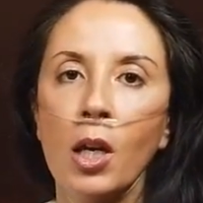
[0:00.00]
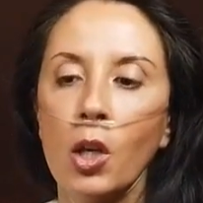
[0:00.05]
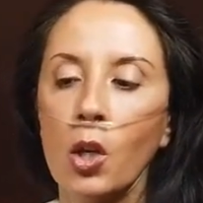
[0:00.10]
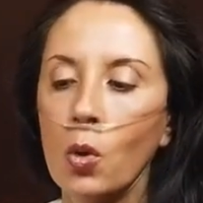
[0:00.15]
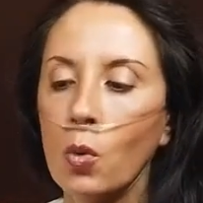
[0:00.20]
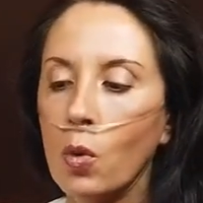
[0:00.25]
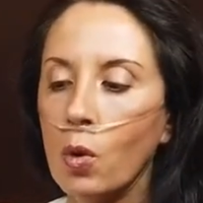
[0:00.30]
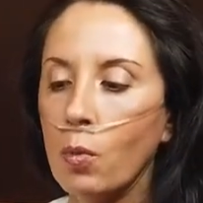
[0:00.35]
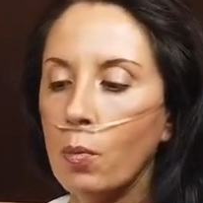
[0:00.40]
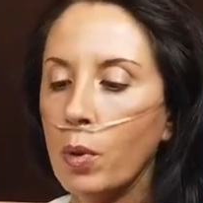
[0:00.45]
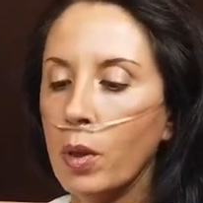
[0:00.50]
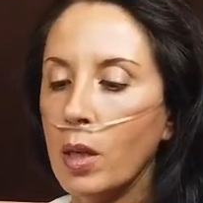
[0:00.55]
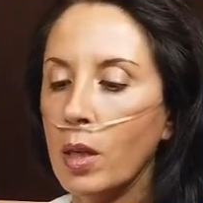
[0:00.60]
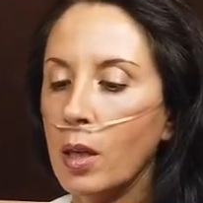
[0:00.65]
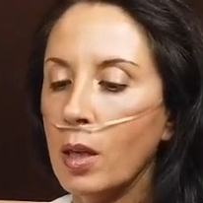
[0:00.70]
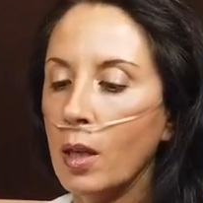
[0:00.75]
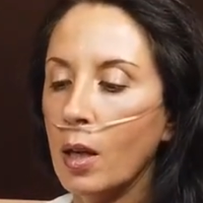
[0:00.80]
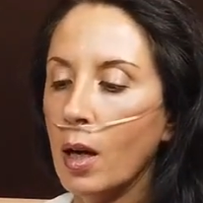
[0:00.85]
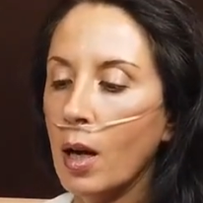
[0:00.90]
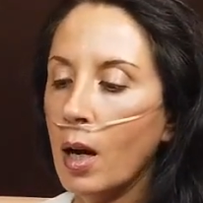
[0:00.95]
you will
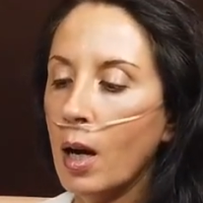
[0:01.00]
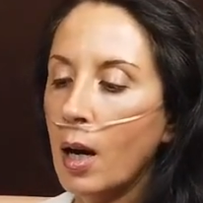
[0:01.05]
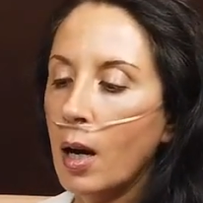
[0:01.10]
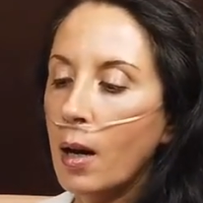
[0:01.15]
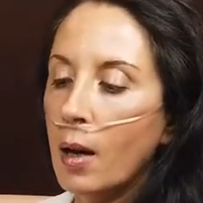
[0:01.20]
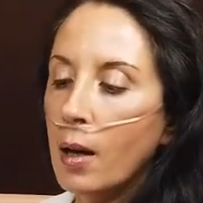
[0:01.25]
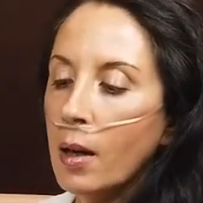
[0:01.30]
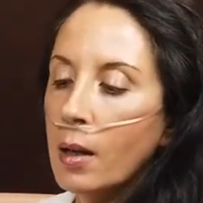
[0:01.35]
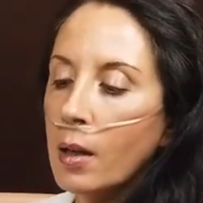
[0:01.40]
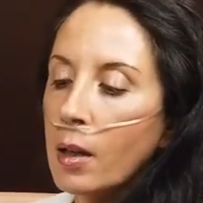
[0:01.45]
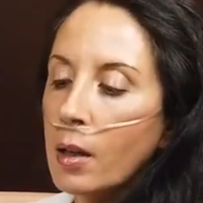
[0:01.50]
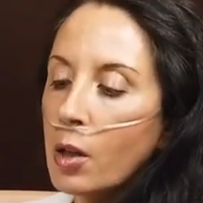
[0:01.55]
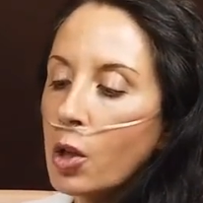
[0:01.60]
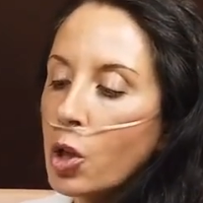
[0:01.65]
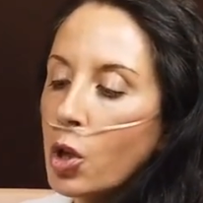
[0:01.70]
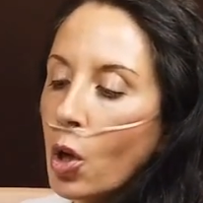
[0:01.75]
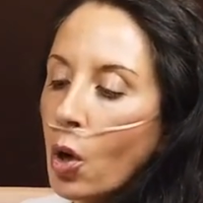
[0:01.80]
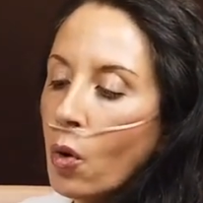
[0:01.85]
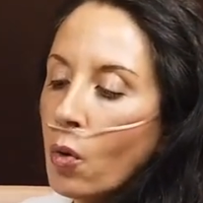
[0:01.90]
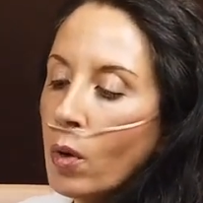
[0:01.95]
be
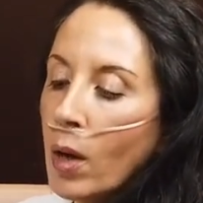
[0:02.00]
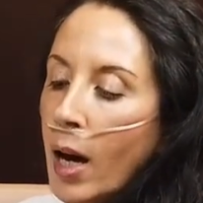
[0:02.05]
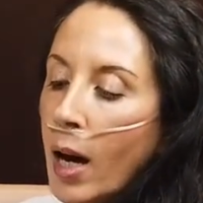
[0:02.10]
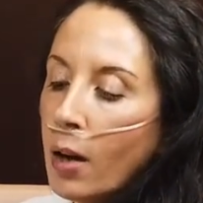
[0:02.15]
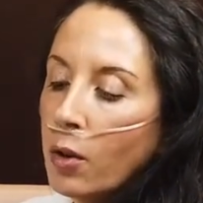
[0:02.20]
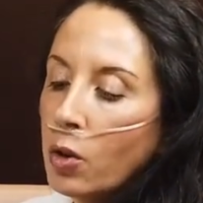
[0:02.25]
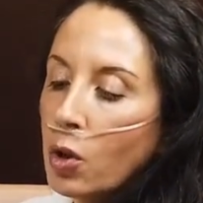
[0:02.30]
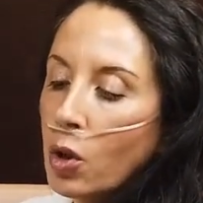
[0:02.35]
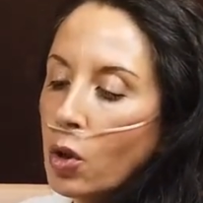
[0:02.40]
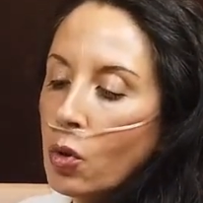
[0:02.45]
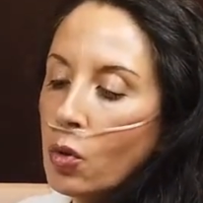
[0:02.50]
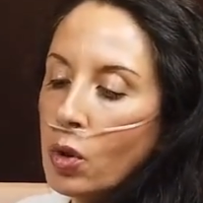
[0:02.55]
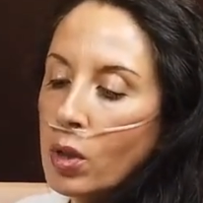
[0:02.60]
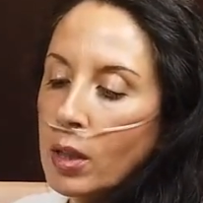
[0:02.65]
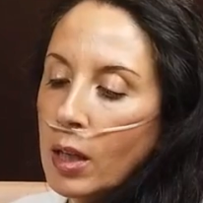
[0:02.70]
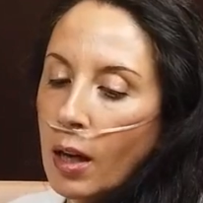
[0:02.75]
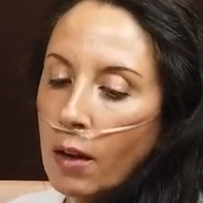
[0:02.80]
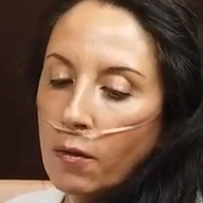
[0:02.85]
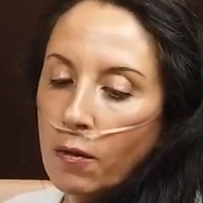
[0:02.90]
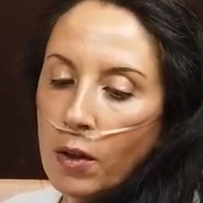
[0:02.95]
shown how to
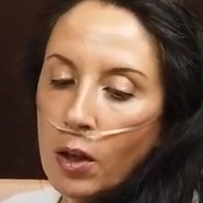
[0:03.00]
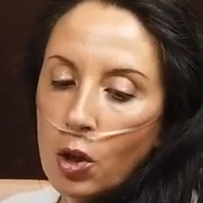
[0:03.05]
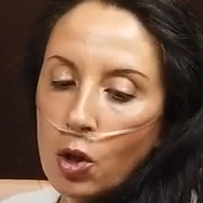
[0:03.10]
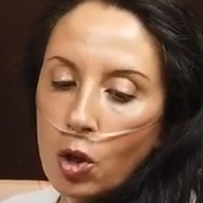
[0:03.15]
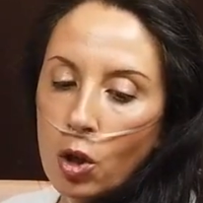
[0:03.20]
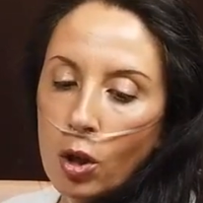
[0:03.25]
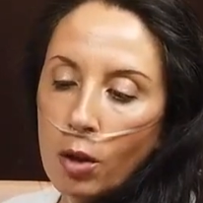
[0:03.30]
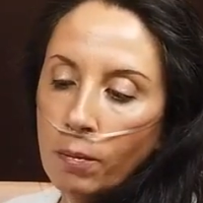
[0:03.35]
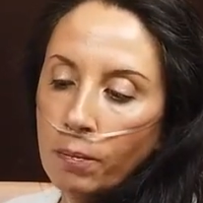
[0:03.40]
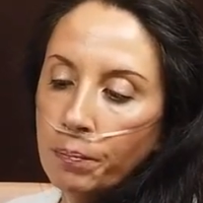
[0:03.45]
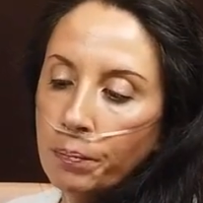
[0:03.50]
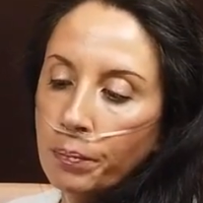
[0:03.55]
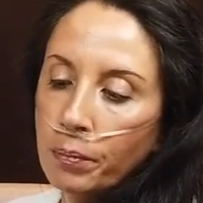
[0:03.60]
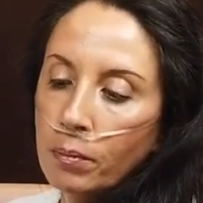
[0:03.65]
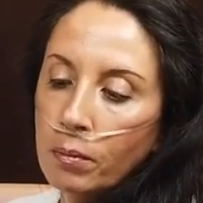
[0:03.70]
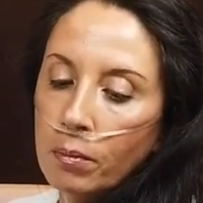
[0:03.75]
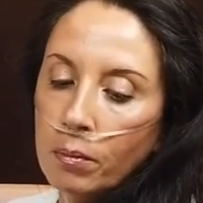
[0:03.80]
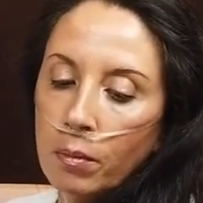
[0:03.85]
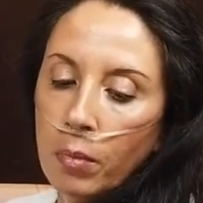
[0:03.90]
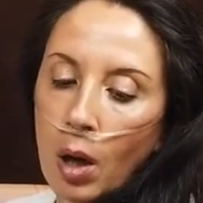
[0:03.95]
use that feature
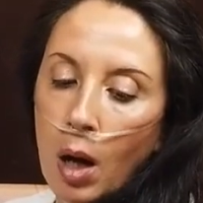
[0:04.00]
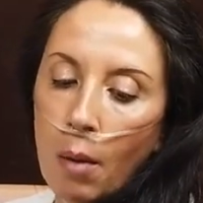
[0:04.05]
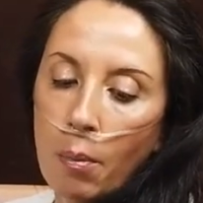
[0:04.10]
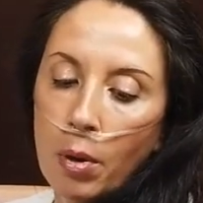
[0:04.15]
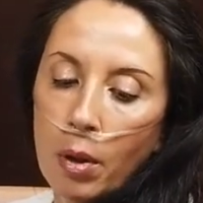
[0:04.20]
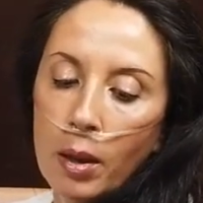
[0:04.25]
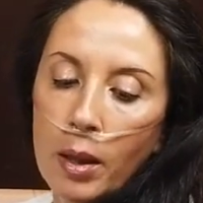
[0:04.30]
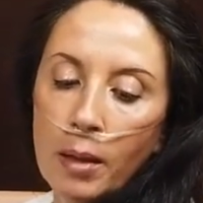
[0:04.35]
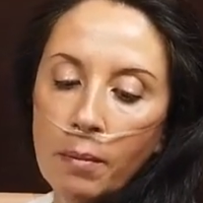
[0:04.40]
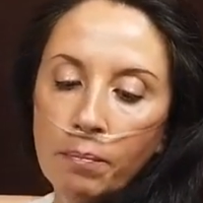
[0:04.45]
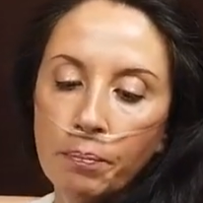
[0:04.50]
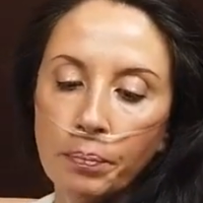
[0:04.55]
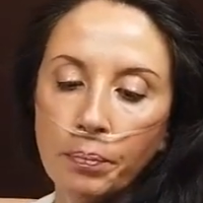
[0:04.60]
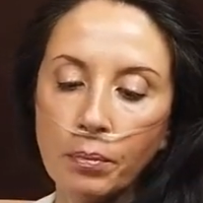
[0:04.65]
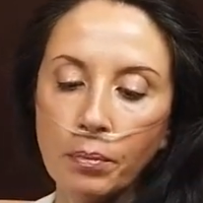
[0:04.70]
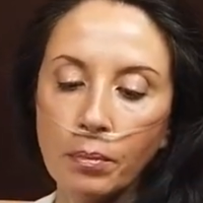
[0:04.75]
properly.